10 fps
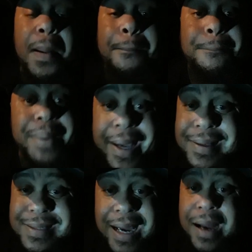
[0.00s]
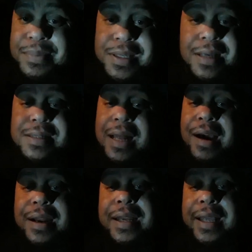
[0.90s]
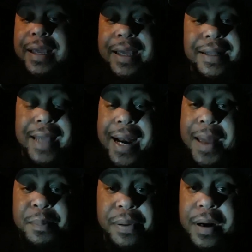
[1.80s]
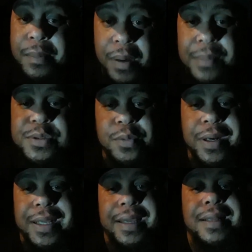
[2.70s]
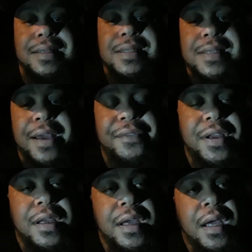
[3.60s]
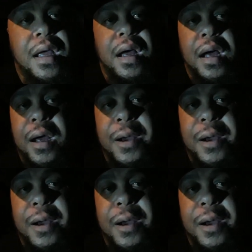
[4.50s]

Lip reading: gets the big-time touchdown at the end that had put him up 28-7.